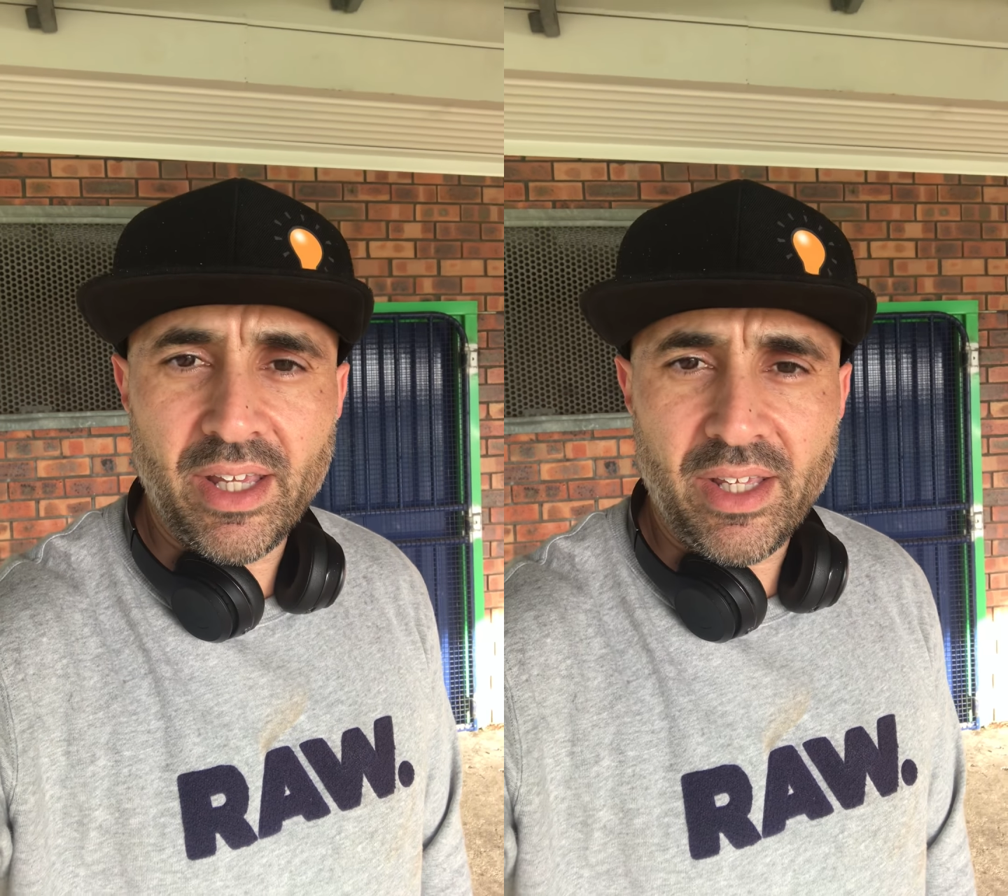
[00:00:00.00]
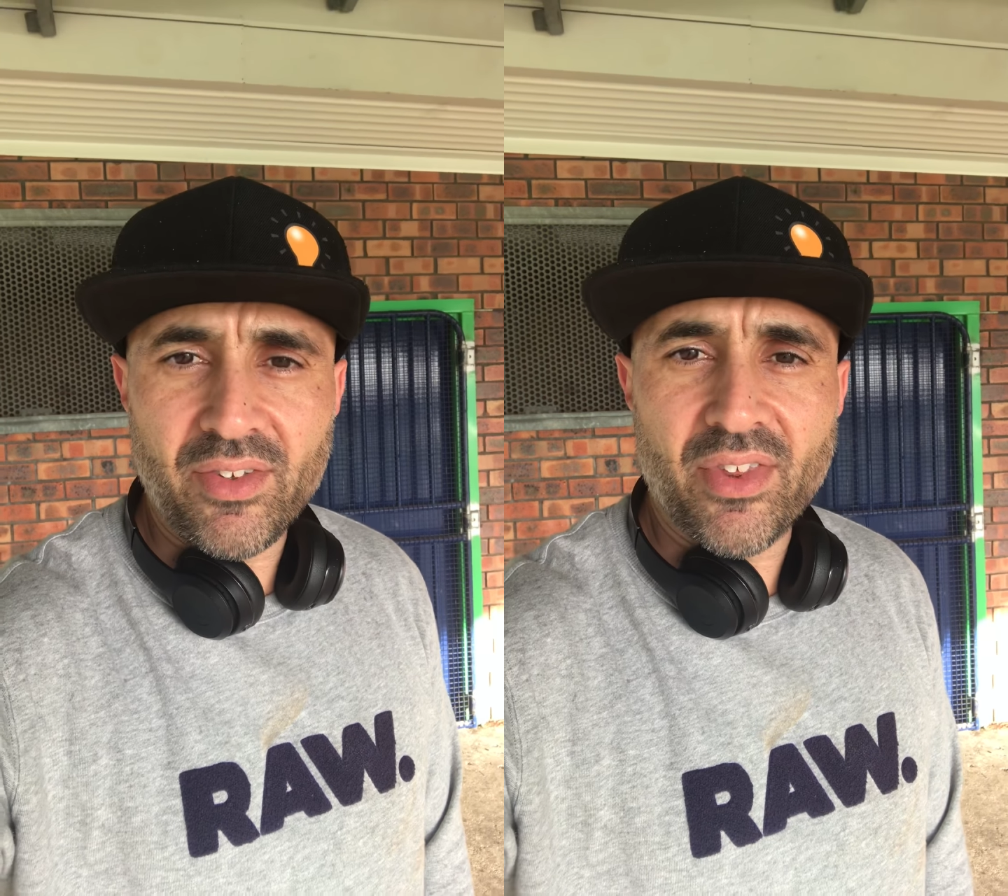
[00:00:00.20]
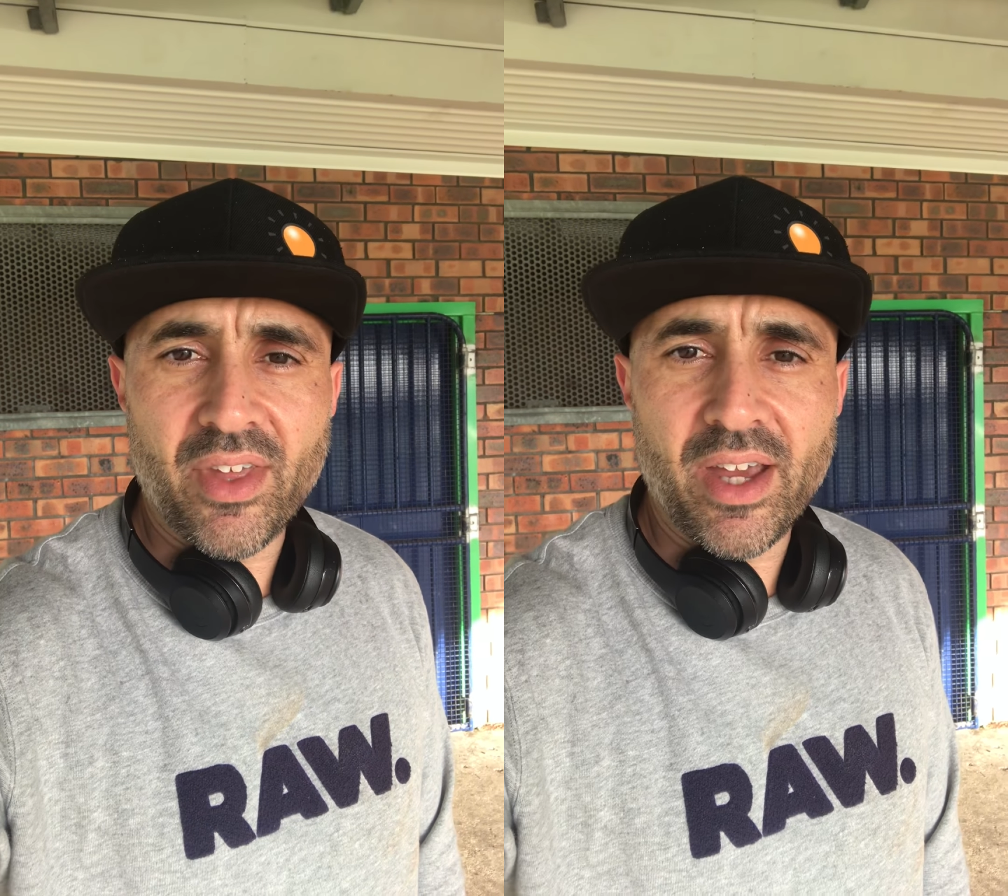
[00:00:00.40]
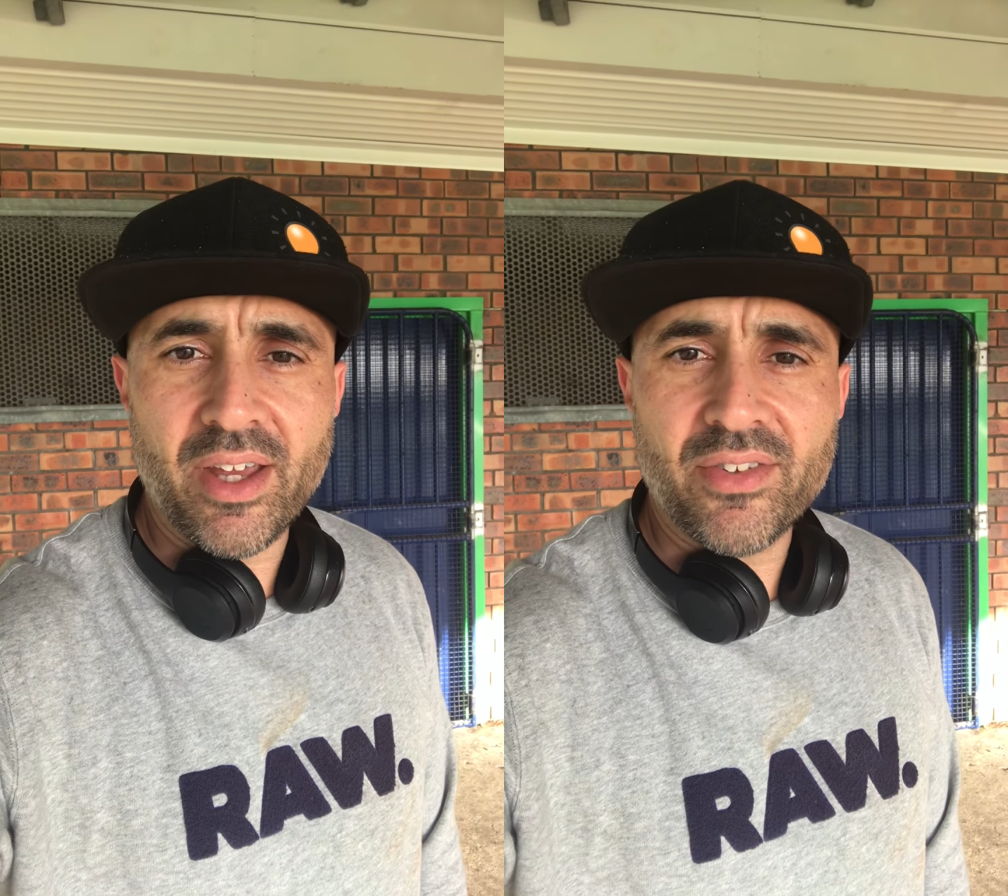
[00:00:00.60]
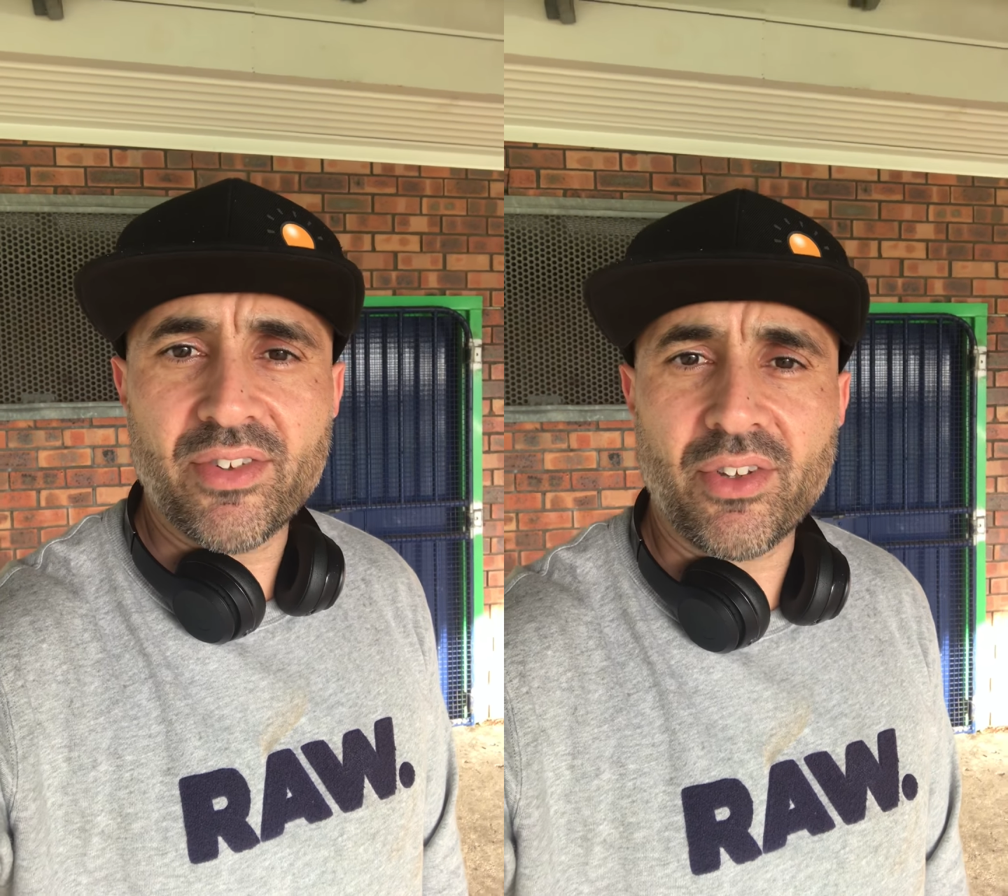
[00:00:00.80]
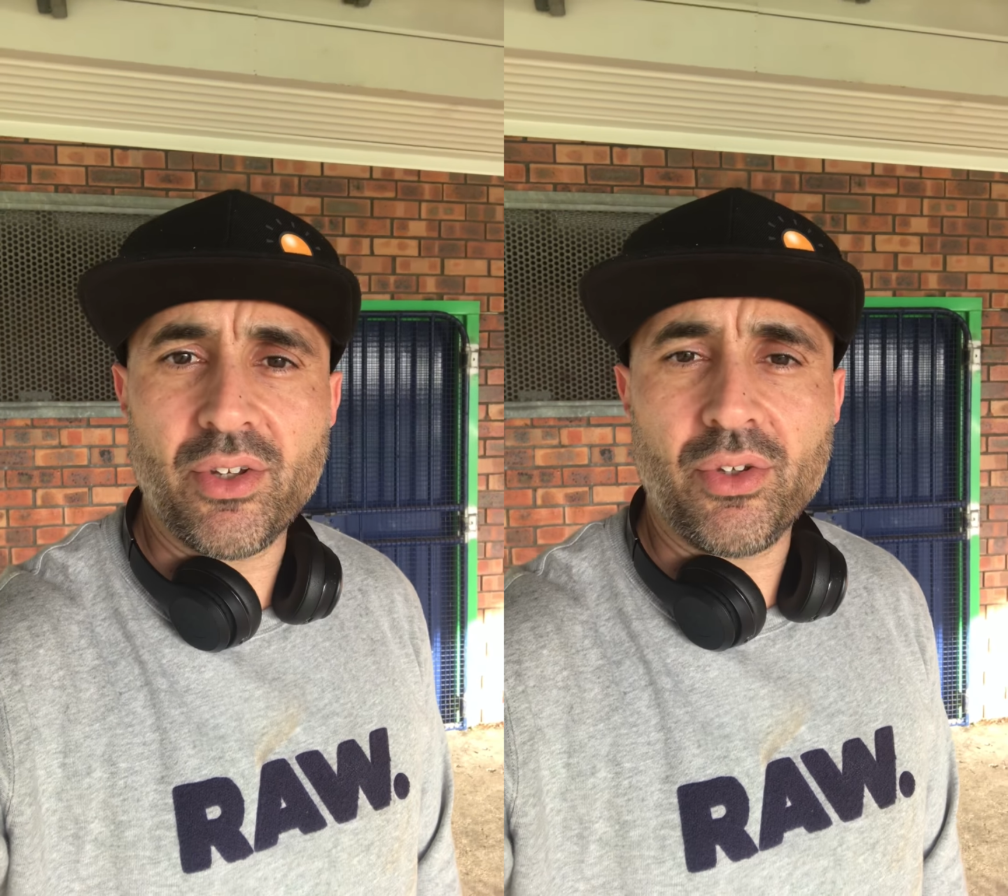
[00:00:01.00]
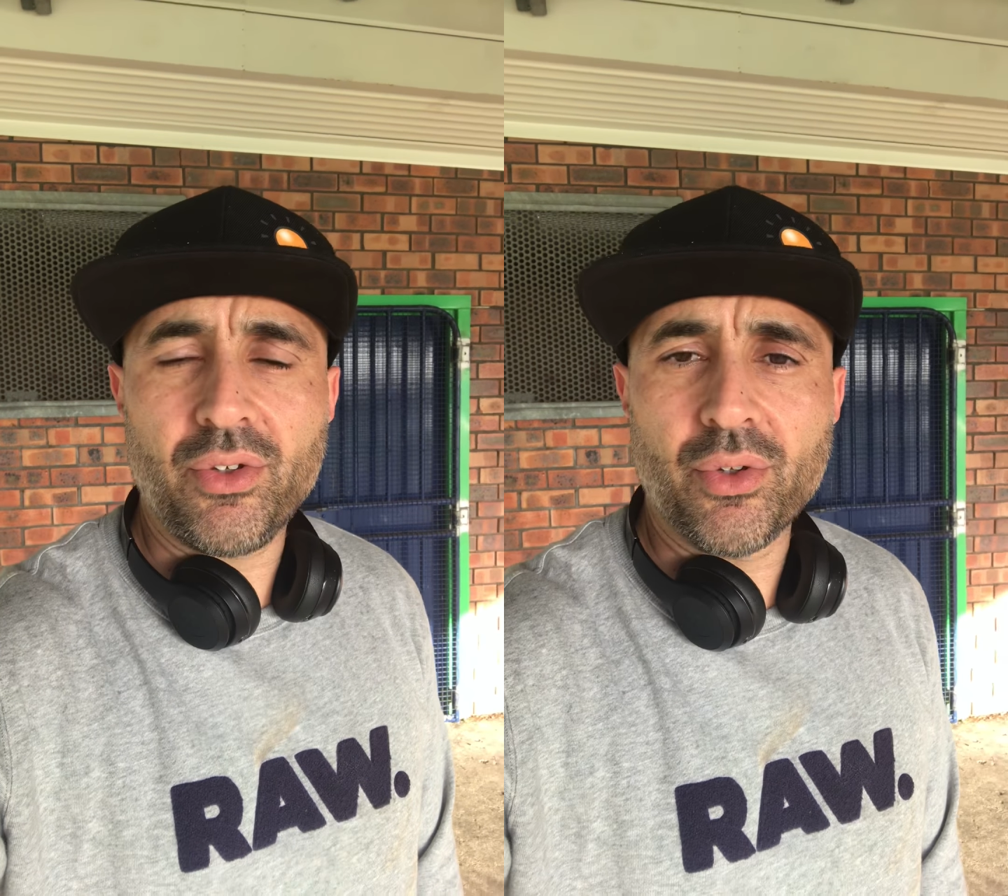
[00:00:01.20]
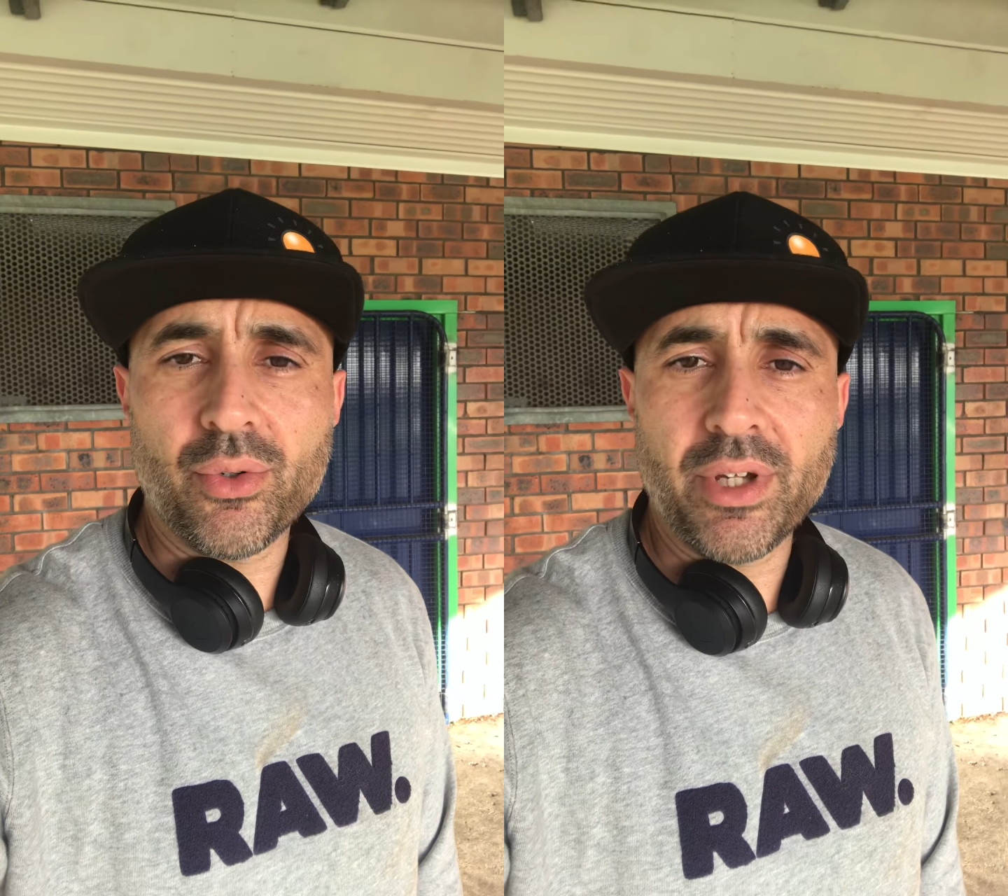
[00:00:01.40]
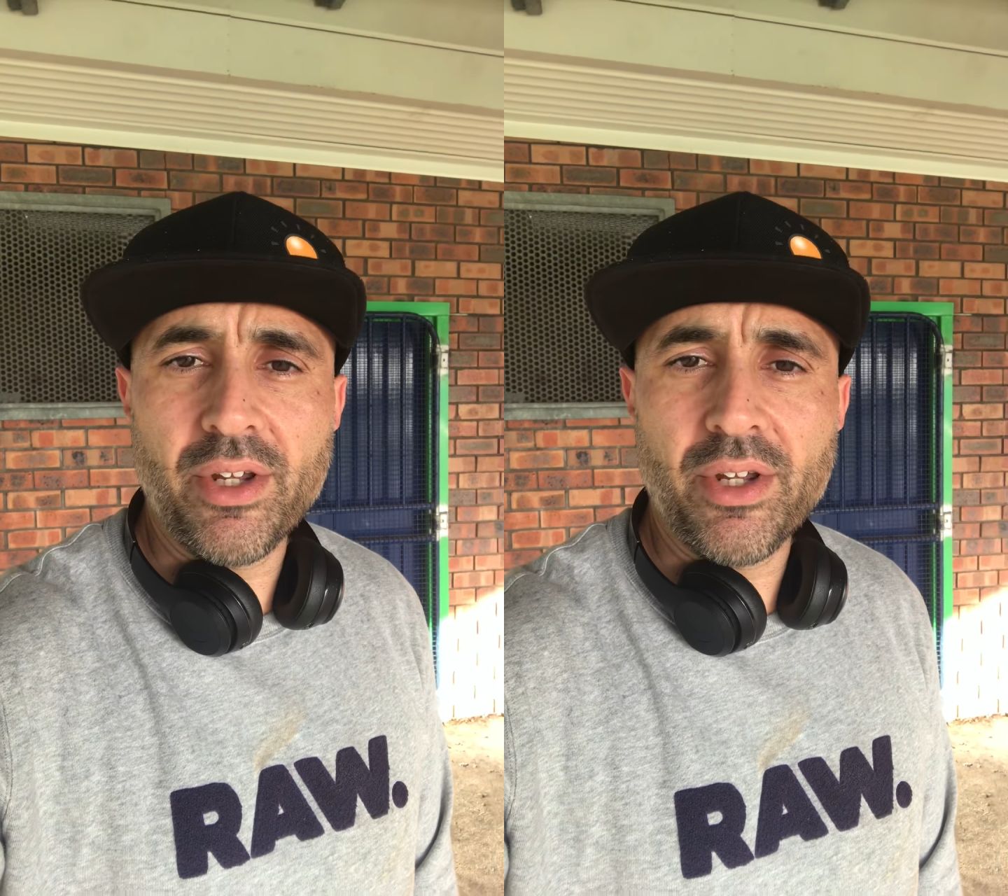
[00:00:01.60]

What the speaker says: is that you're